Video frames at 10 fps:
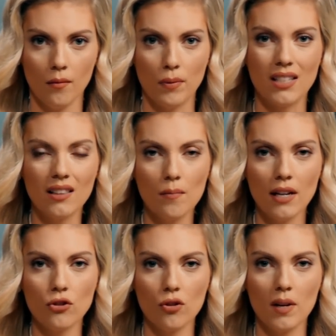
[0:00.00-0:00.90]
But did the
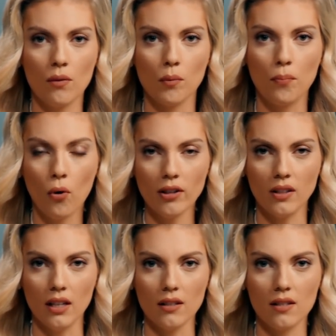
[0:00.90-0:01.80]
mainstream media report
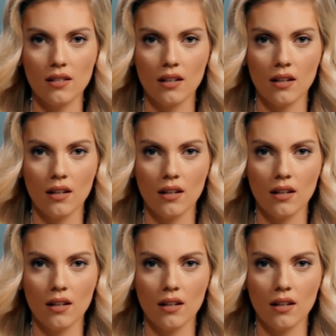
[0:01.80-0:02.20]
this